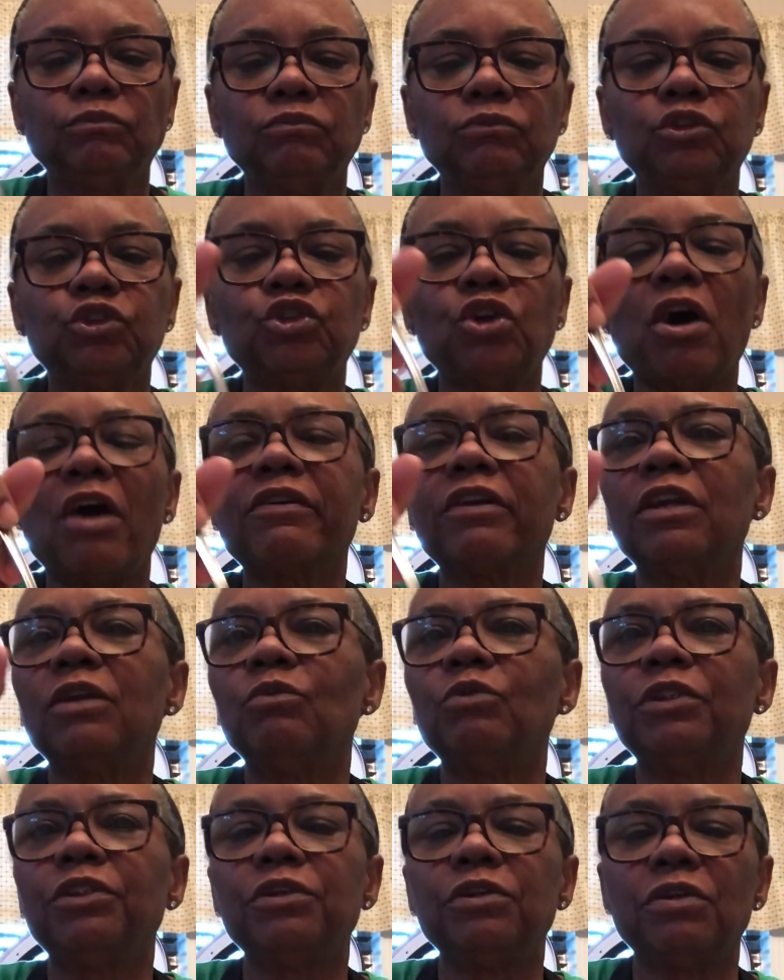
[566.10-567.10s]
talking
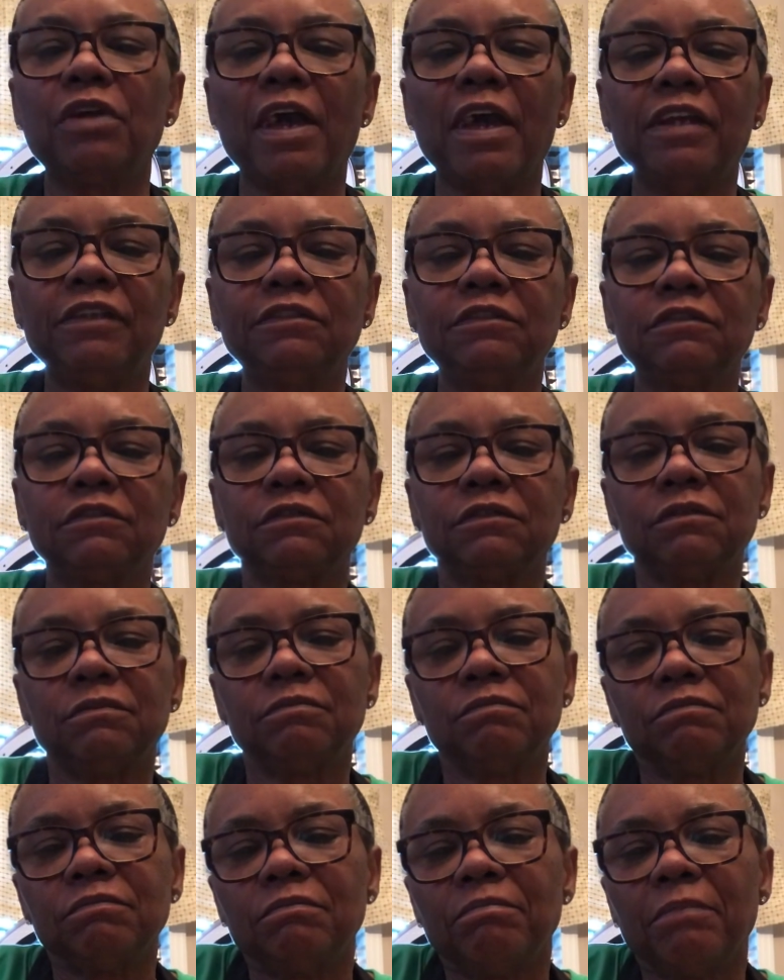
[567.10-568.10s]
with you guys
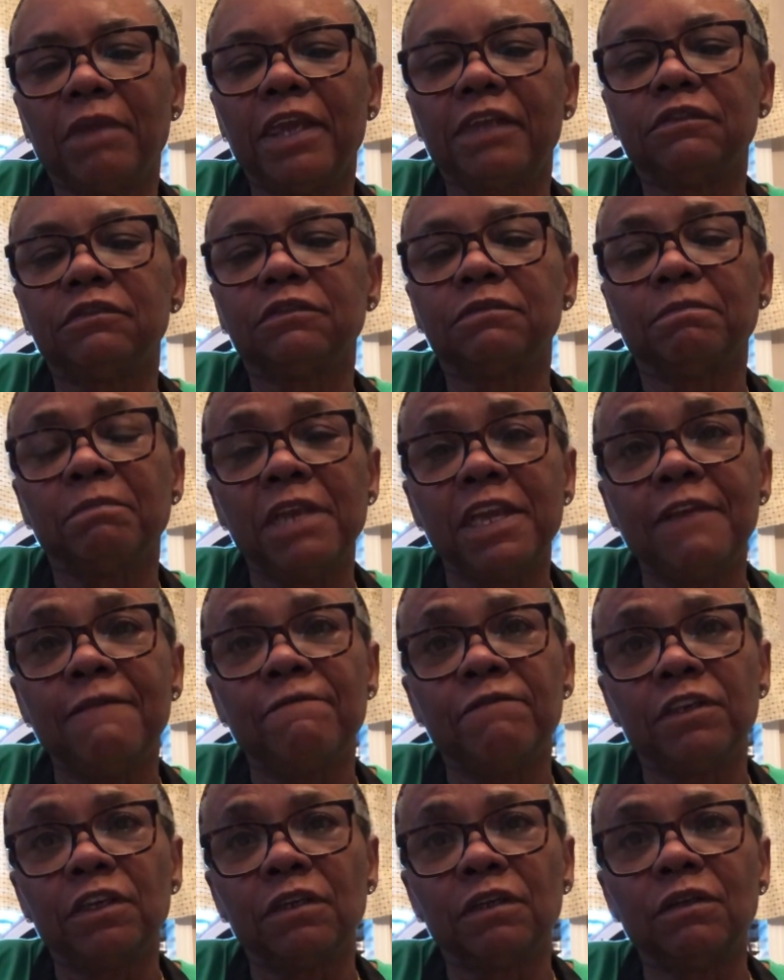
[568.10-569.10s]
makes me
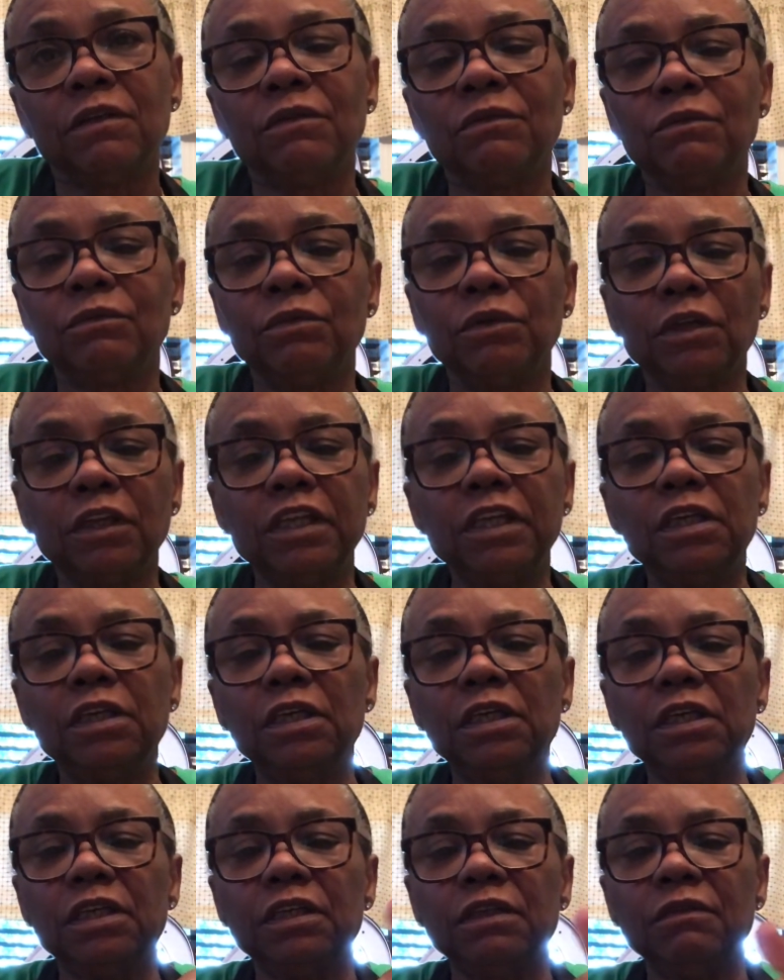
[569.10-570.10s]
feel really
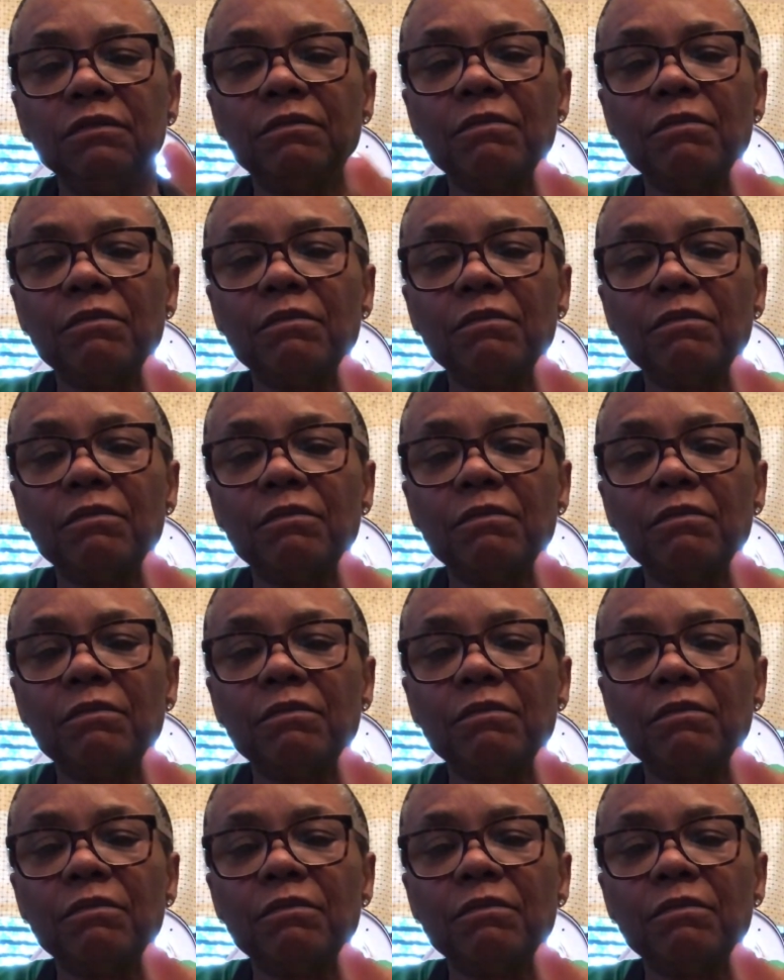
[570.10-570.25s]
good.